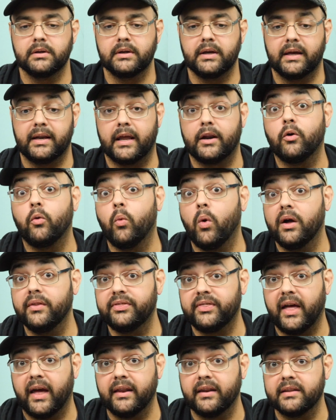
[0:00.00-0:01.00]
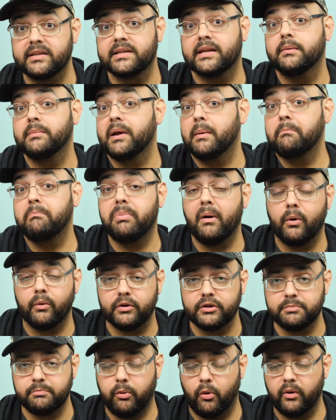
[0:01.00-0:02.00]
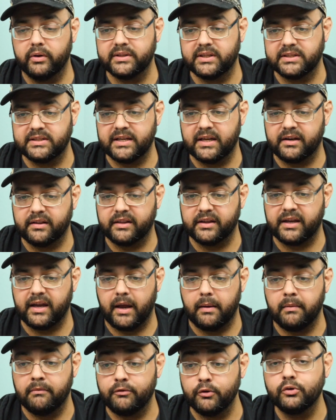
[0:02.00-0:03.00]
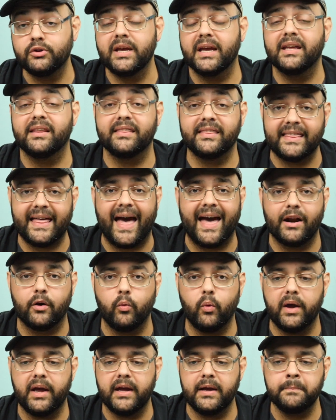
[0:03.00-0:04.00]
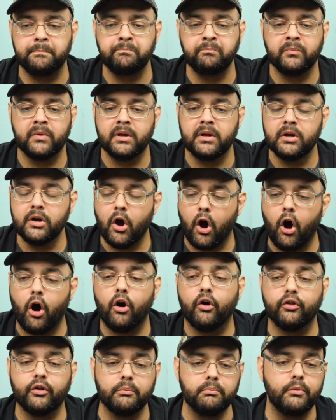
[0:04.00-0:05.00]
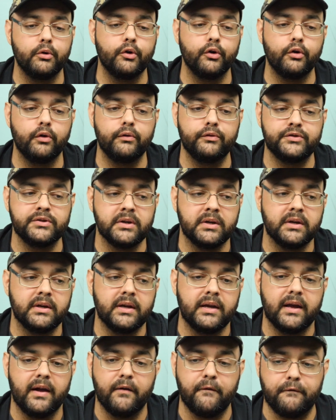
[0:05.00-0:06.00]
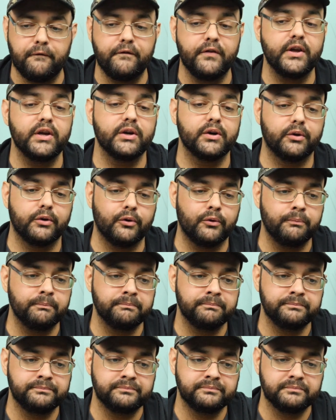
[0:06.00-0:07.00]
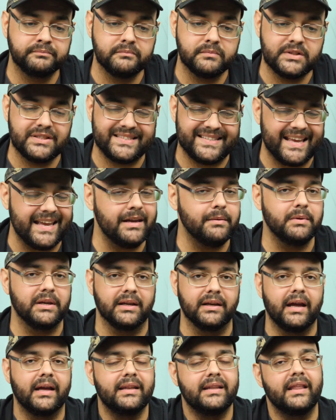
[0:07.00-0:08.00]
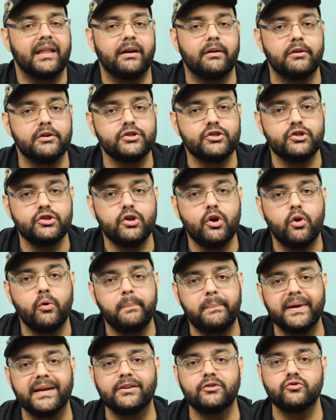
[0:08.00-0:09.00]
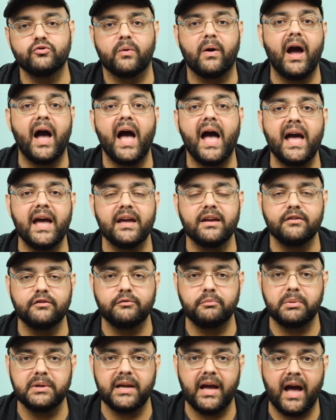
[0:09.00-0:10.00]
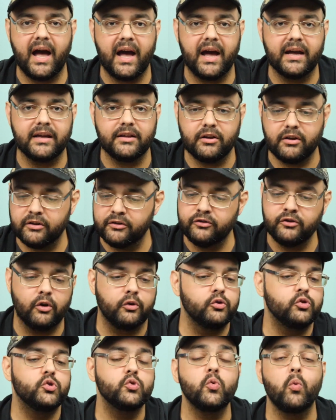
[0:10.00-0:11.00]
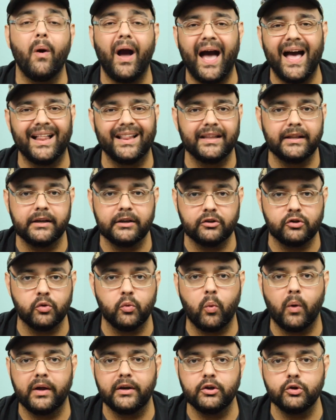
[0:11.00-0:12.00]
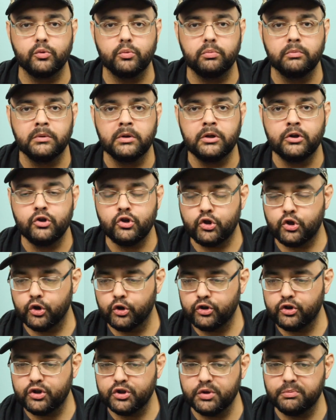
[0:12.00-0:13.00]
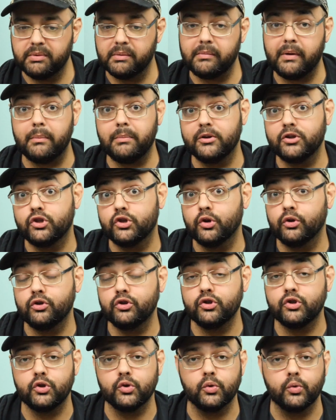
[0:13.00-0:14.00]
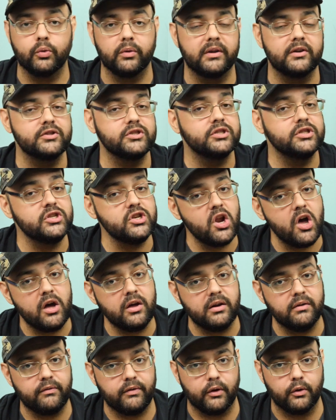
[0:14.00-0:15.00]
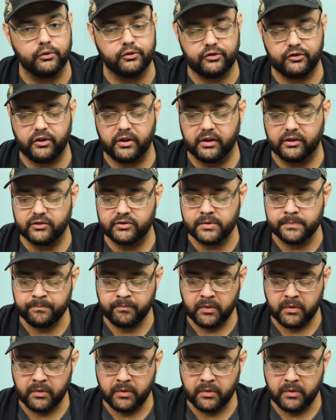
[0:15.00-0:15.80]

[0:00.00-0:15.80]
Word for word: And I don't want that. That's going to be a bonus point at the end of the game. If you take that away, all the moves feel samey, and there is no big drive behind it. There's no duality to what you should do but maybe shouldn't do. There's none of those things.